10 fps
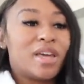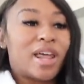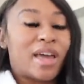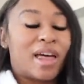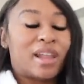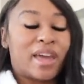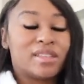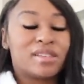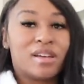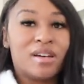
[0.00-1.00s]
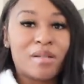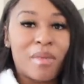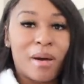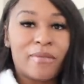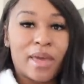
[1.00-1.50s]
Like I like to cook
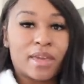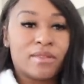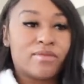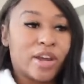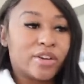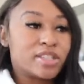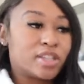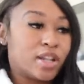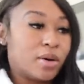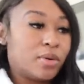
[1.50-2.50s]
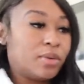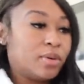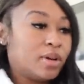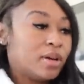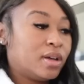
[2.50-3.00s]
my bacon very slow